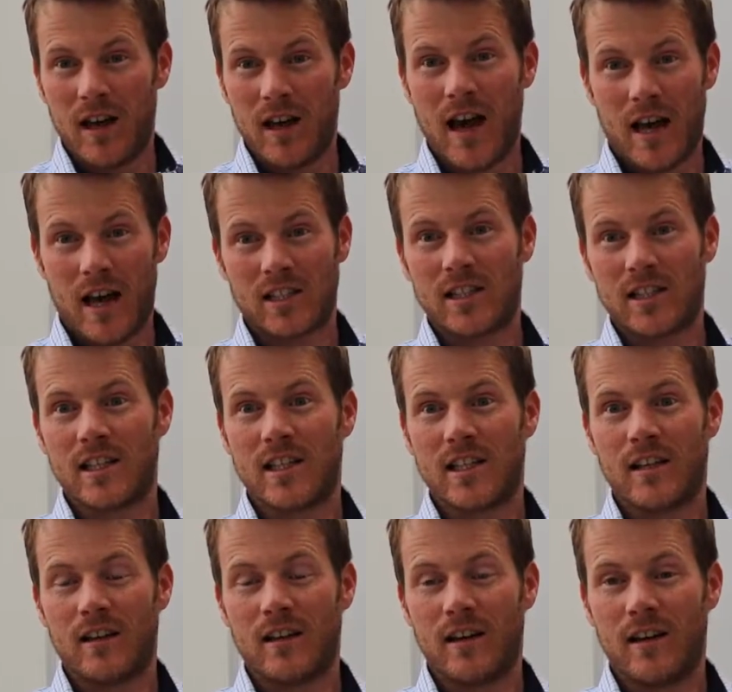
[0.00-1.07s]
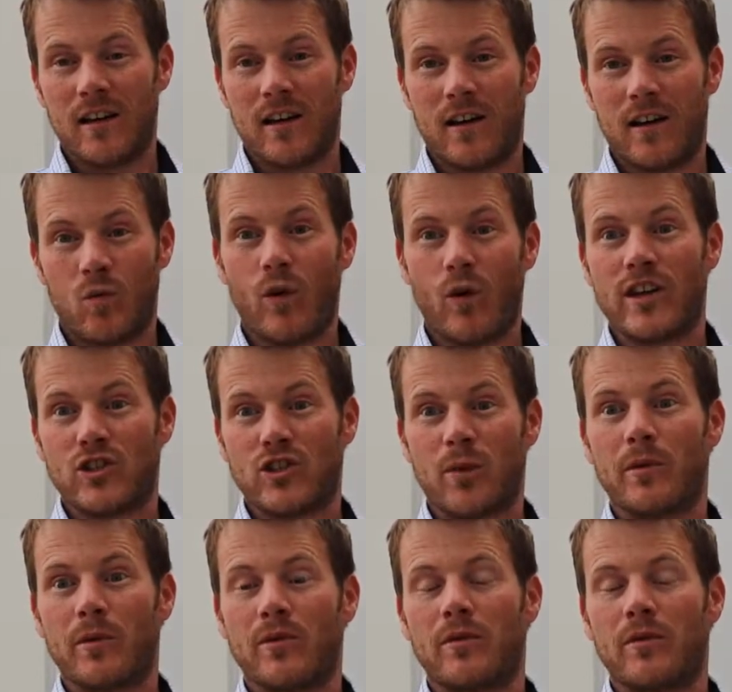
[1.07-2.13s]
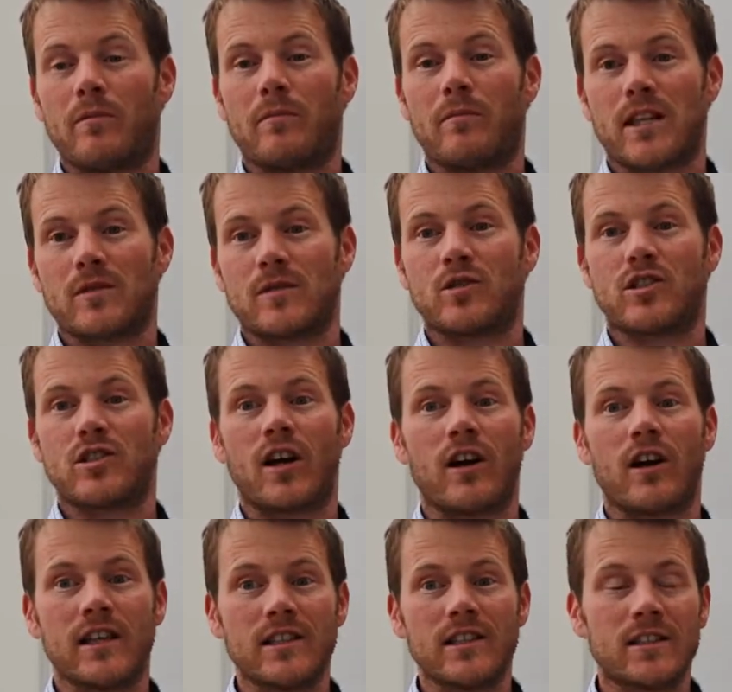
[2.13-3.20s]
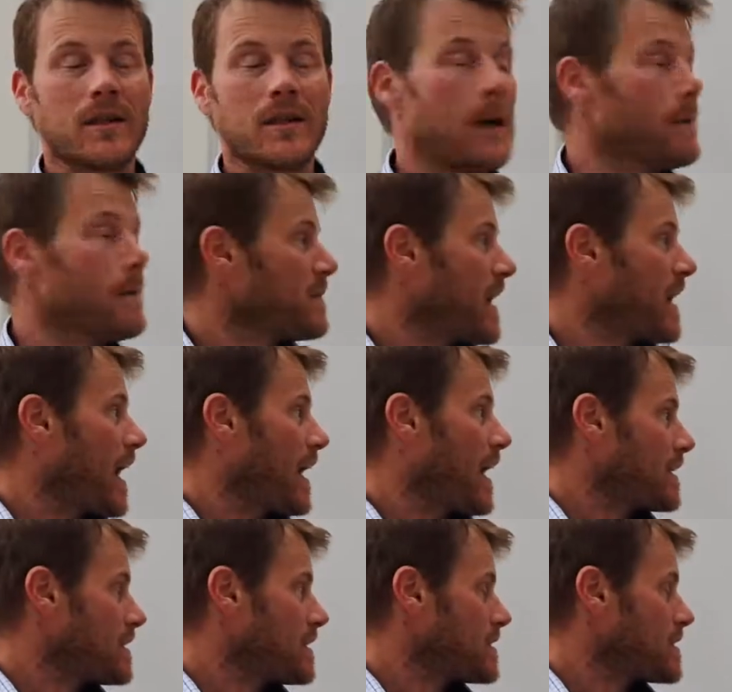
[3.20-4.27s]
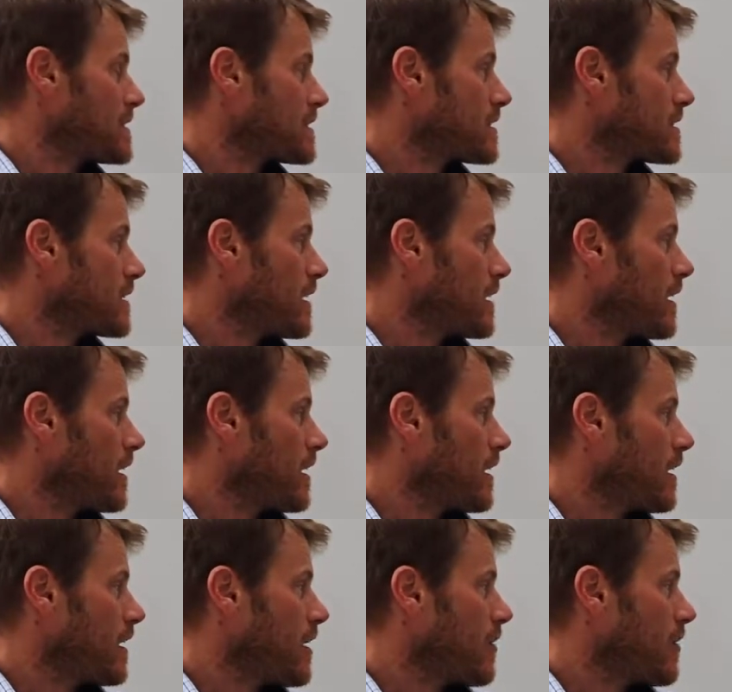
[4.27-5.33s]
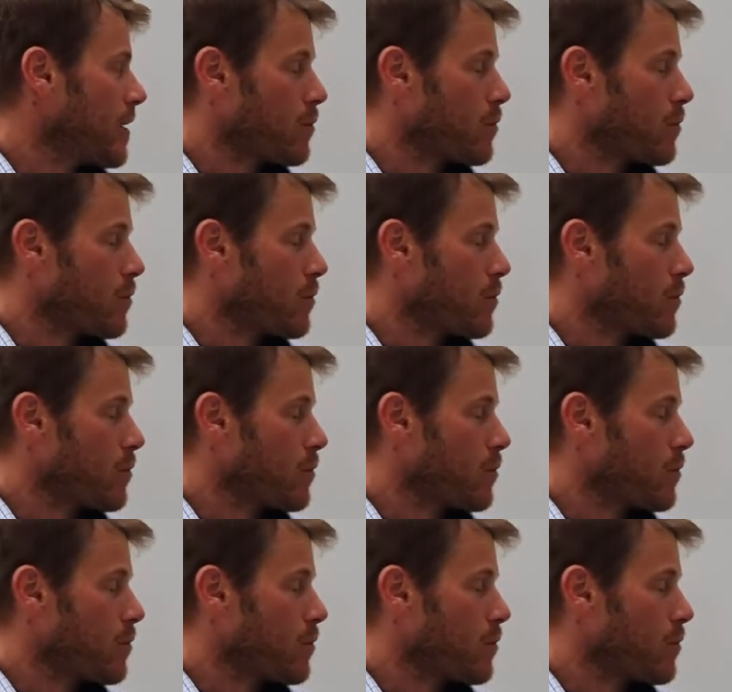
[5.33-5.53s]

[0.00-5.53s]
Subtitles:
actually, what their dominant management style is. And then